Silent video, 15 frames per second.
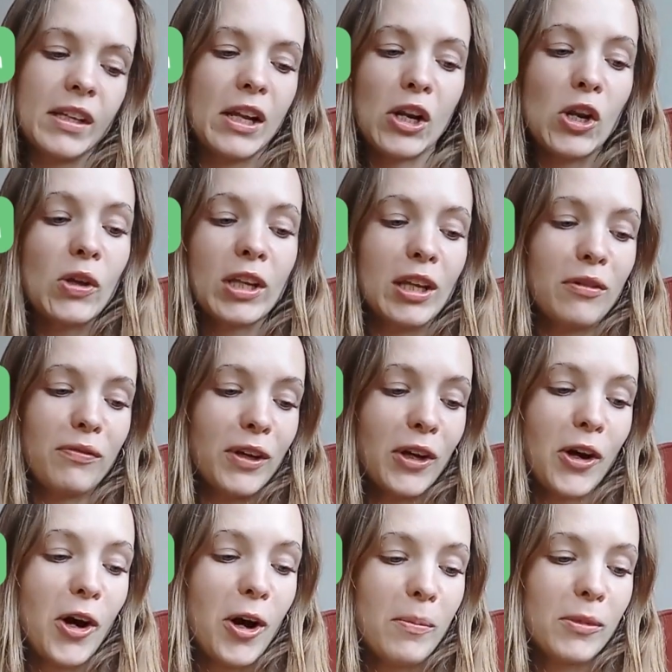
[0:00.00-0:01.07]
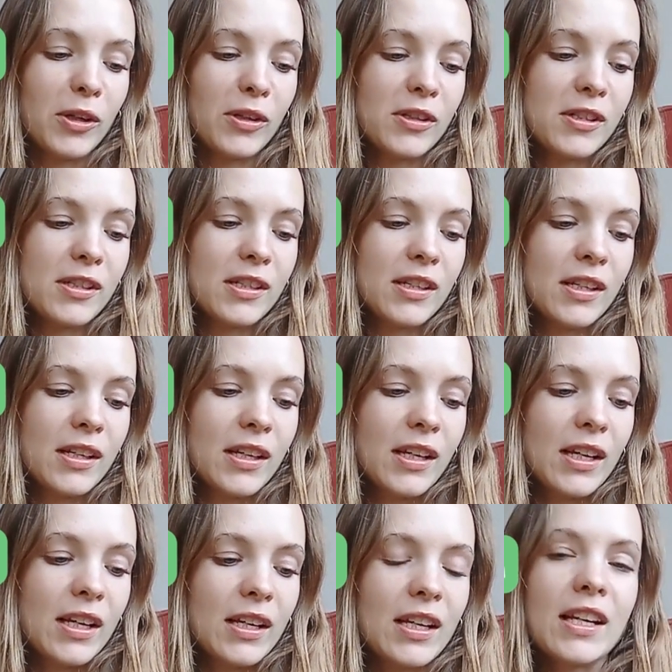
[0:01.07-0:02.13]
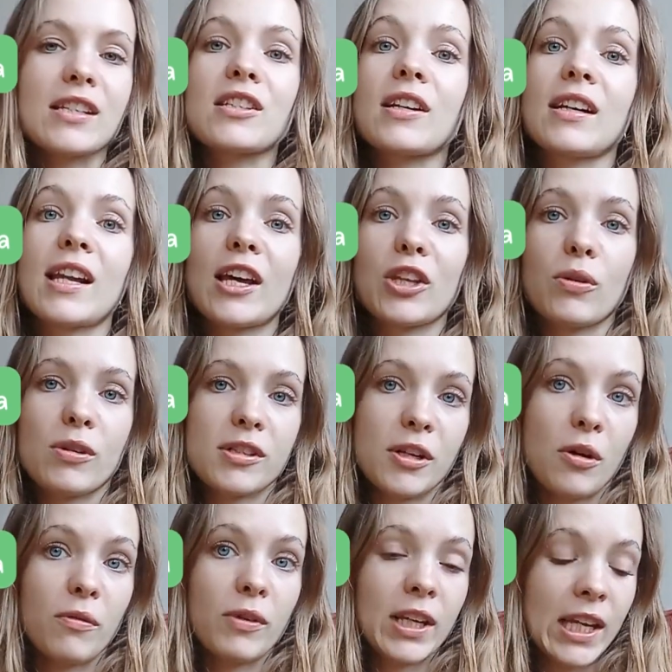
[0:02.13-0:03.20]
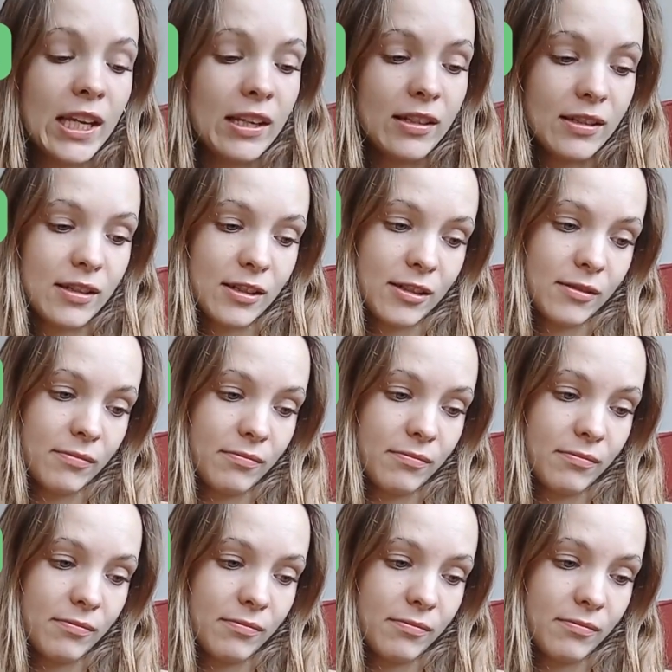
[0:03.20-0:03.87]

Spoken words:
Looking for calmness is to let yourself kiss